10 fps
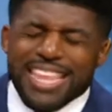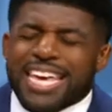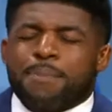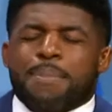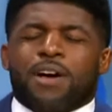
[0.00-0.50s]

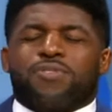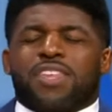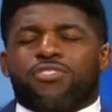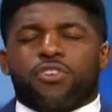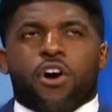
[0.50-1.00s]
Think about
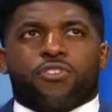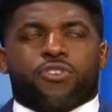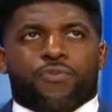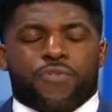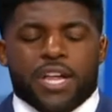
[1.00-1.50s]
this
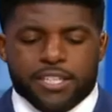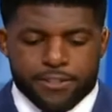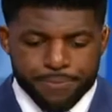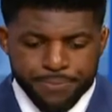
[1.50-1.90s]
also, fellas.